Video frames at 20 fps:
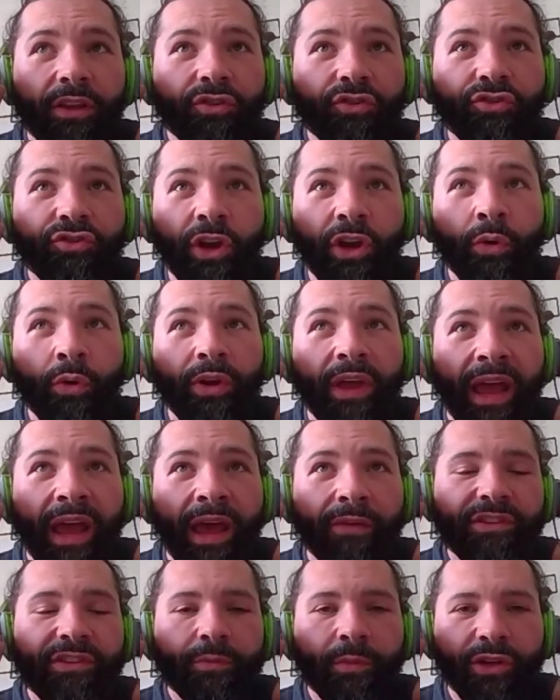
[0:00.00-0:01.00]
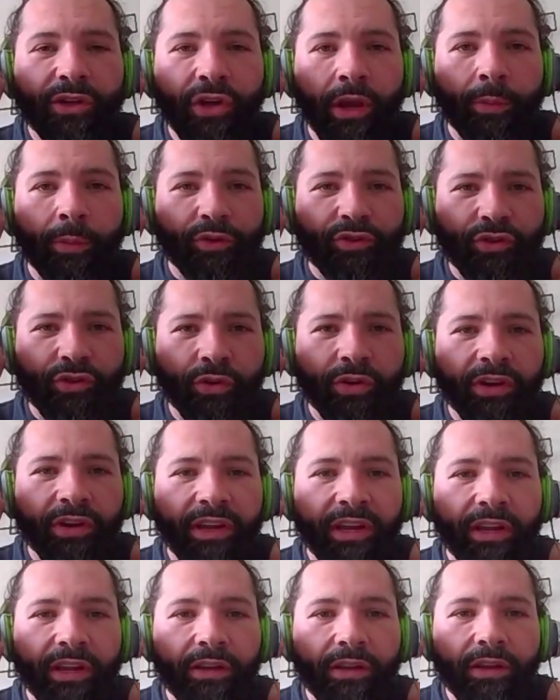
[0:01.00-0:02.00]
don't have as much
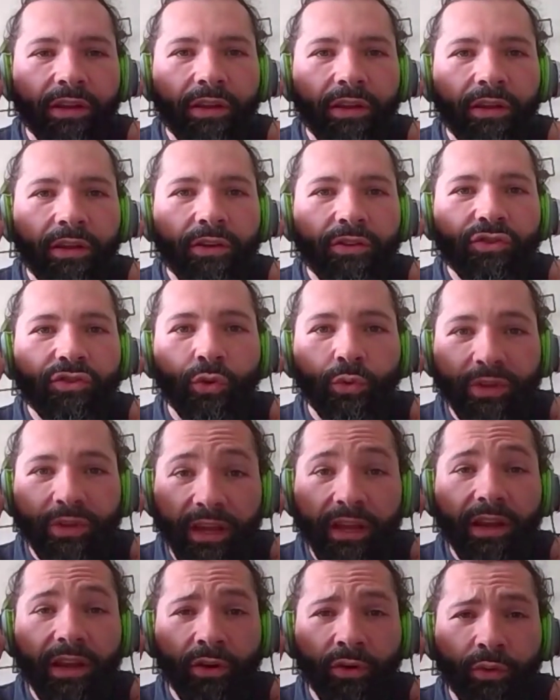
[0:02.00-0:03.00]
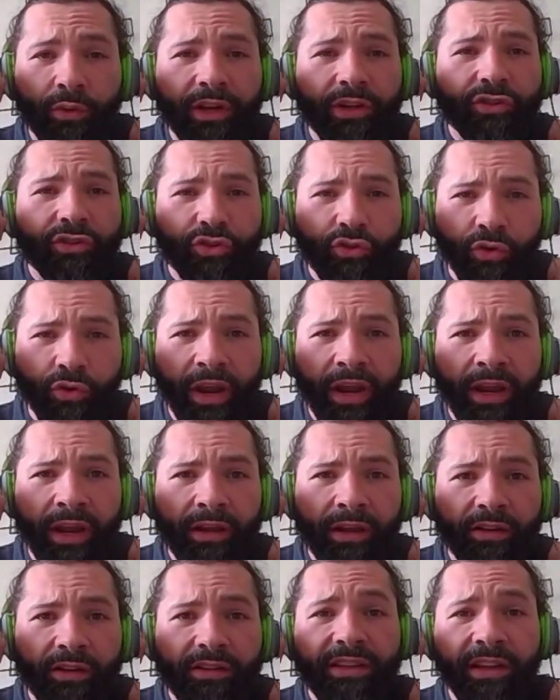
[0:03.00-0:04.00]
opportunity to get in a ring to train
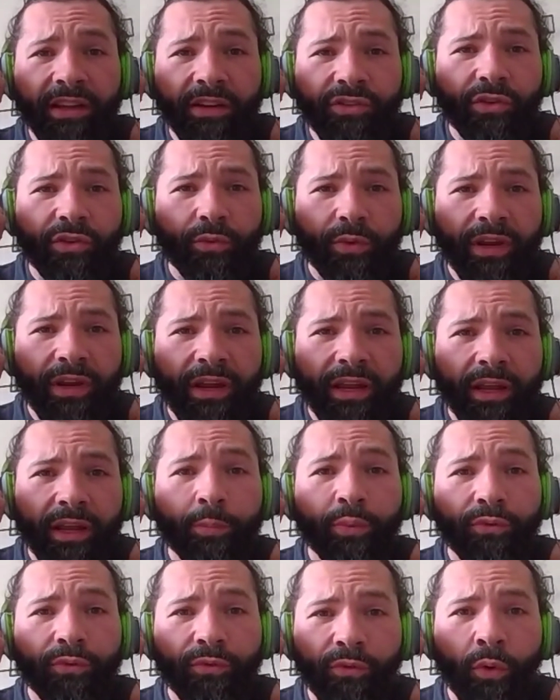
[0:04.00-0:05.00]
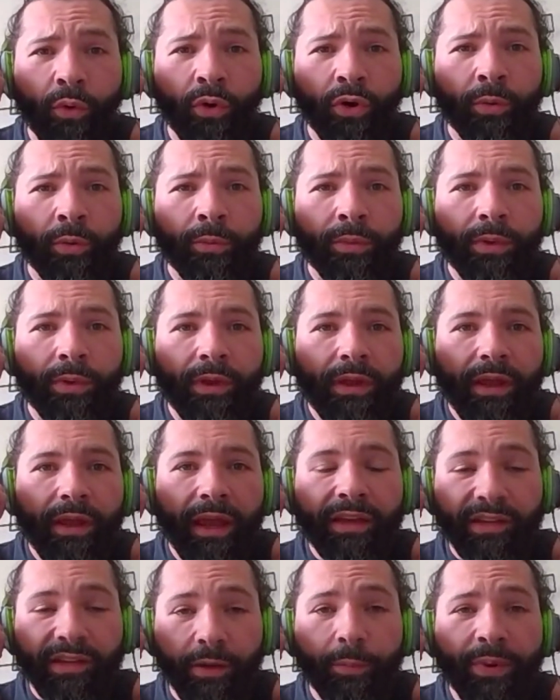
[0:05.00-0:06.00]
and to get into the ring and perform and
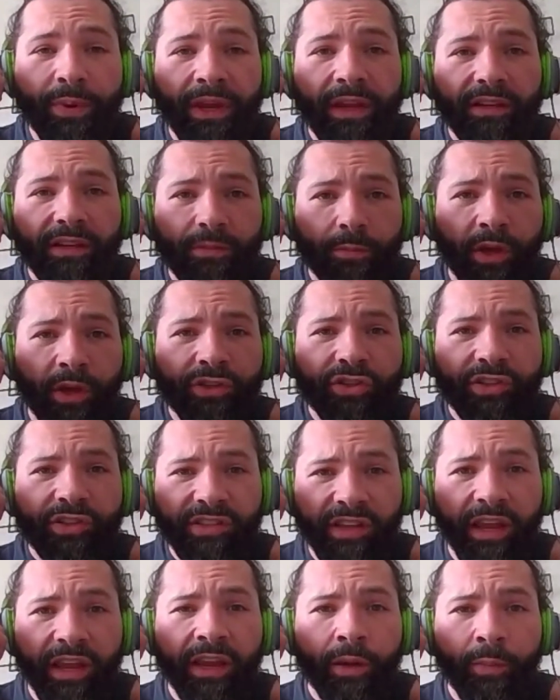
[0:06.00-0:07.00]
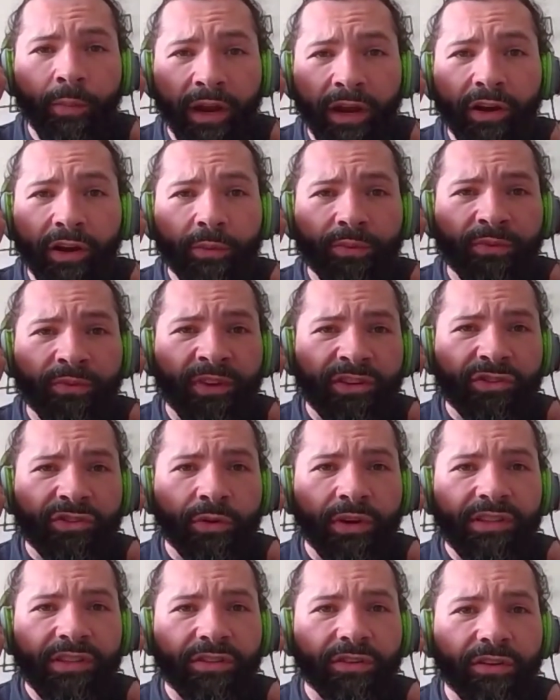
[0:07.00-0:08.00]
to compete as much as, say, an American professional
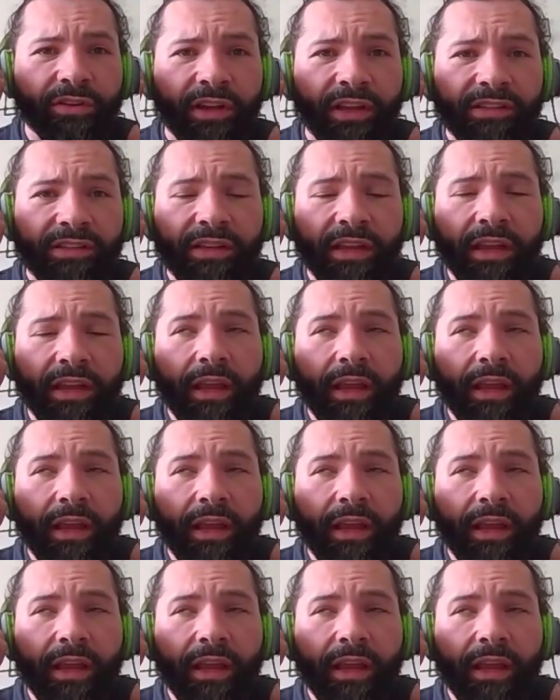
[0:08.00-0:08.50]
wrestler does.